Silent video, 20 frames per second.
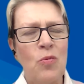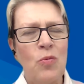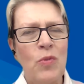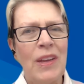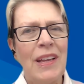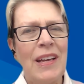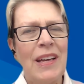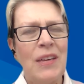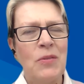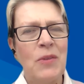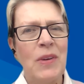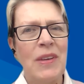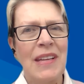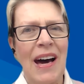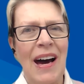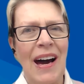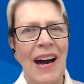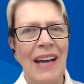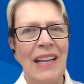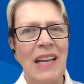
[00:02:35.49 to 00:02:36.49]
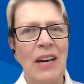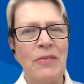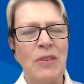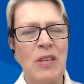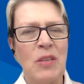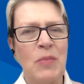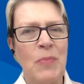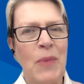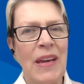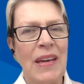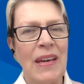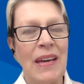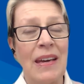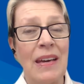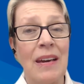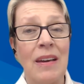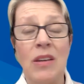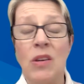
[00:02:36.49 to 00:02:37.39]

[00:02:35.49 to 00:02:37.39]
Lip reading: really doing the high level speaking,